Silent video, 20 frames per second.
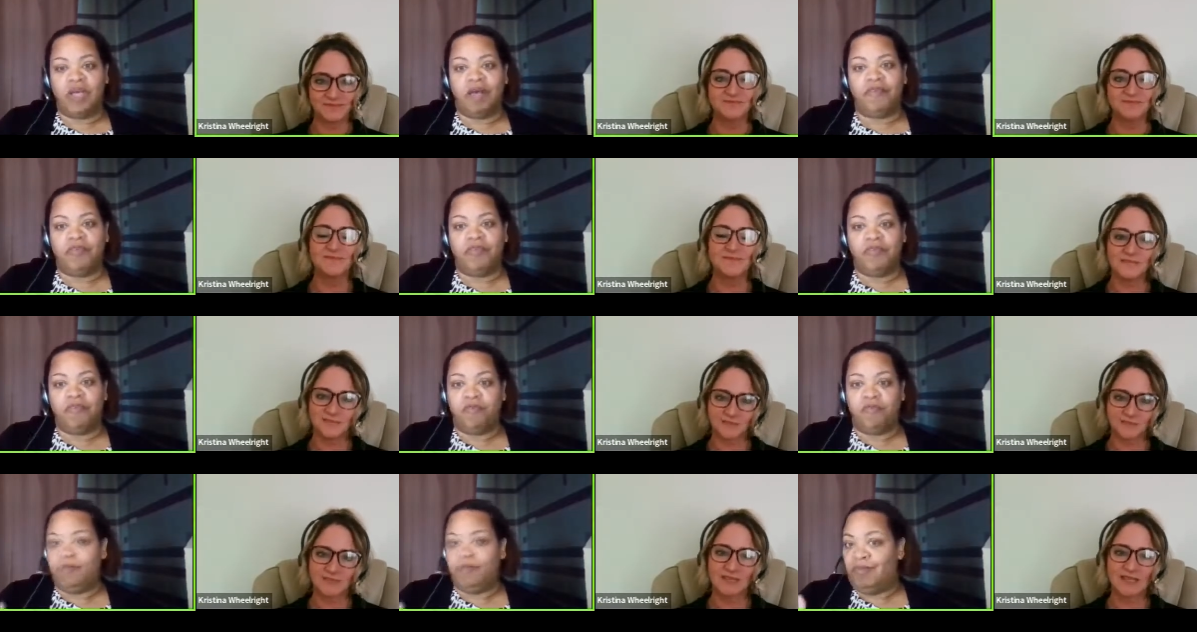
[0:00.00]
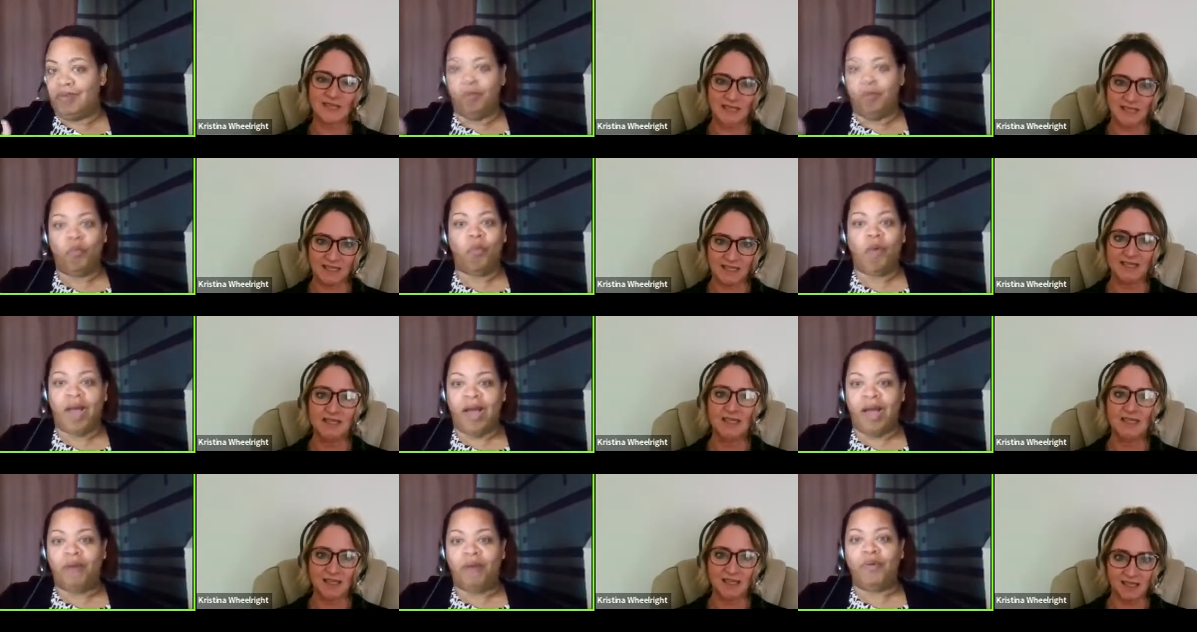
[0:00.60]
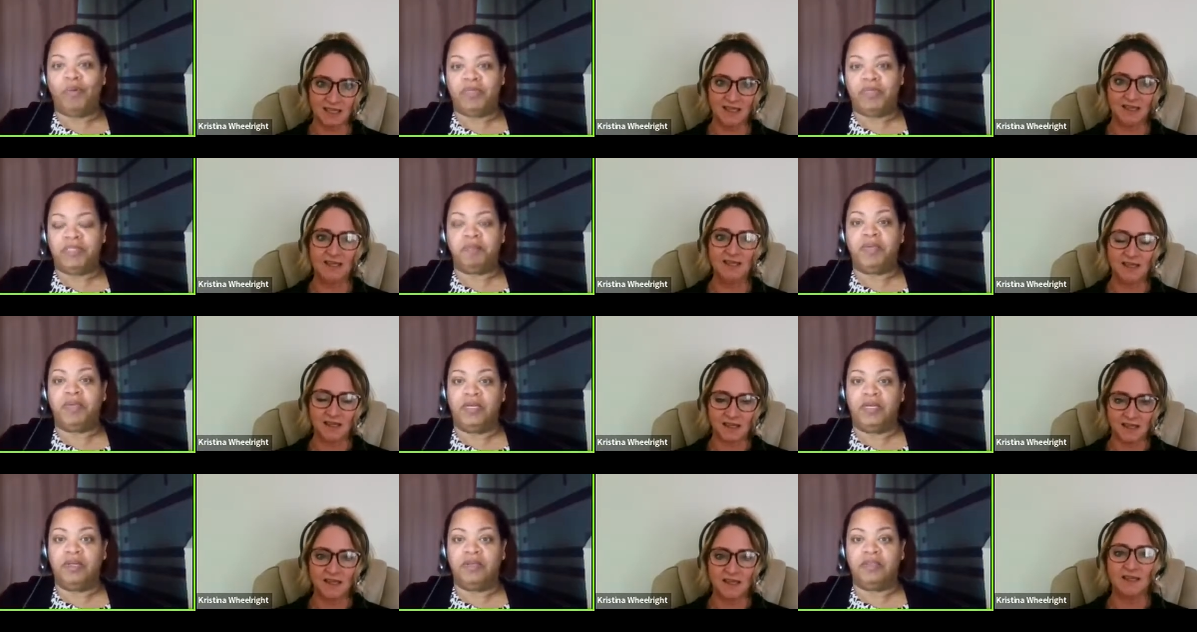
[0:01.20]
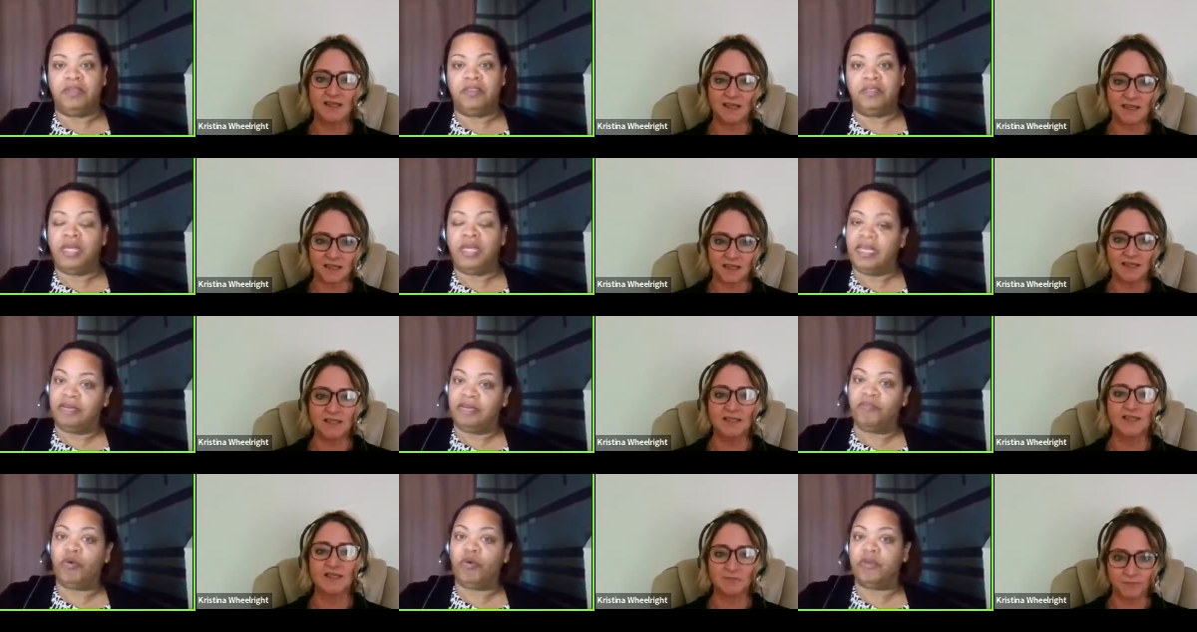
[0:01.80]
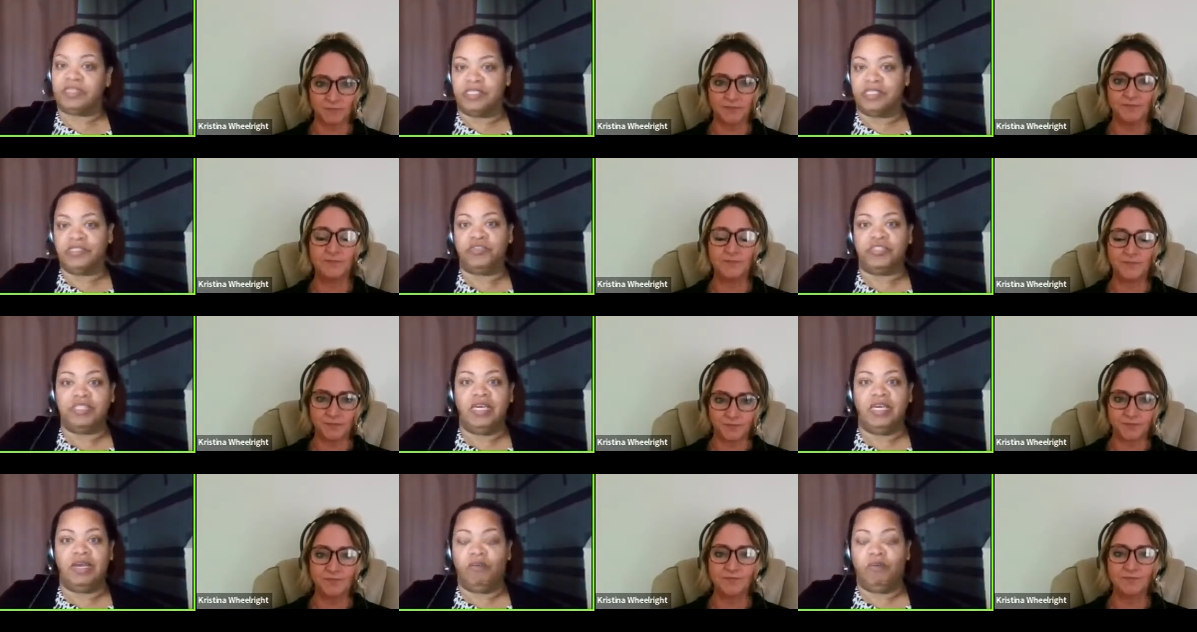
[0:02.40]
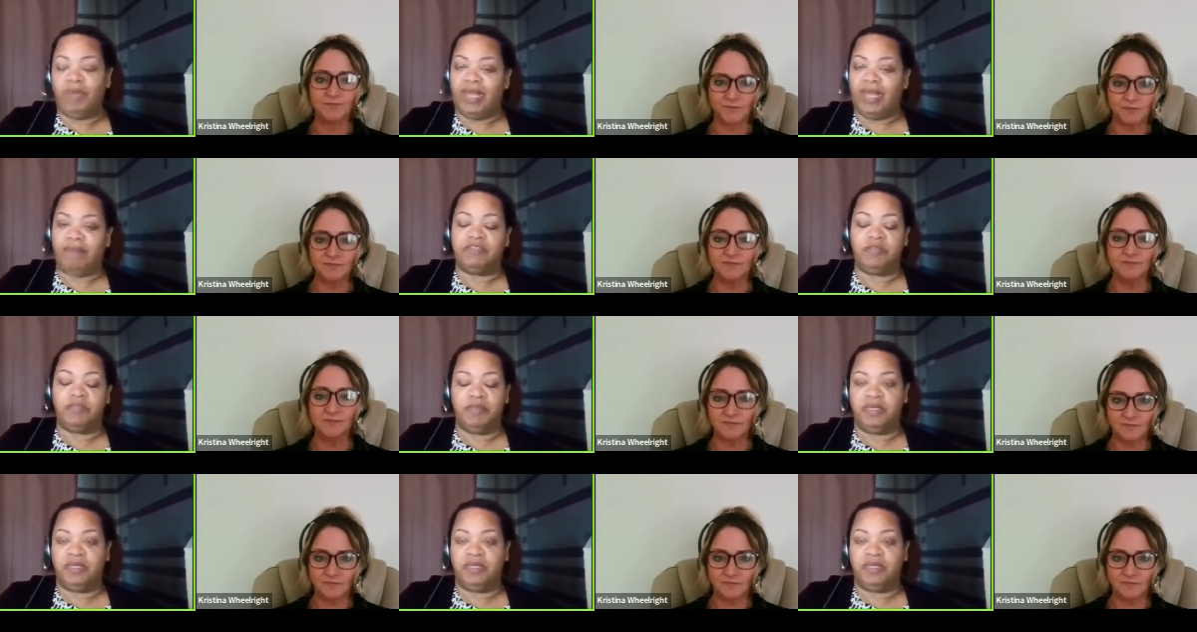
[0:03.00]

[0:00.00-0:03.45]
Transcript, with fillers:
Speaker 1: off of how it was billed. And of course, as you're saying, we have to